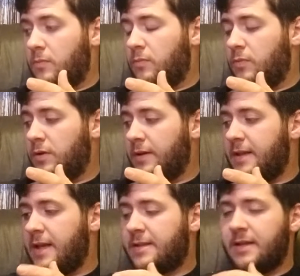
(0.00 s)
Really,
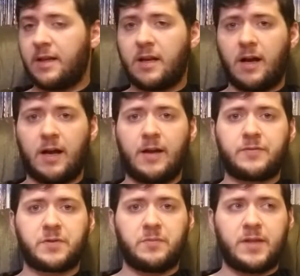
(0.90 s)
that's it. I
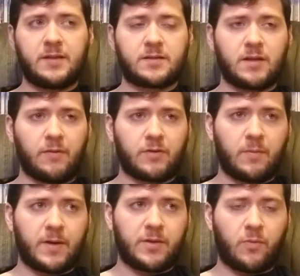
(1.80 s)
have some neat stuff
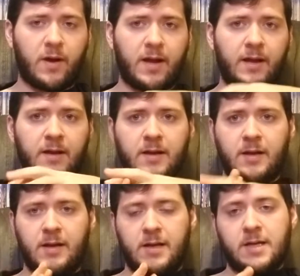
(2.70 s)
coming on the way.
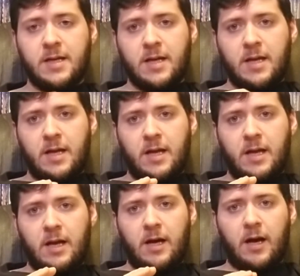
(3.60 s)

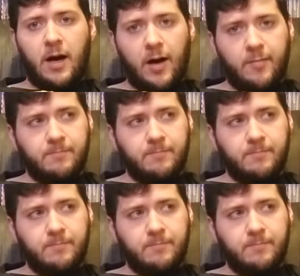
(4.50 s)
I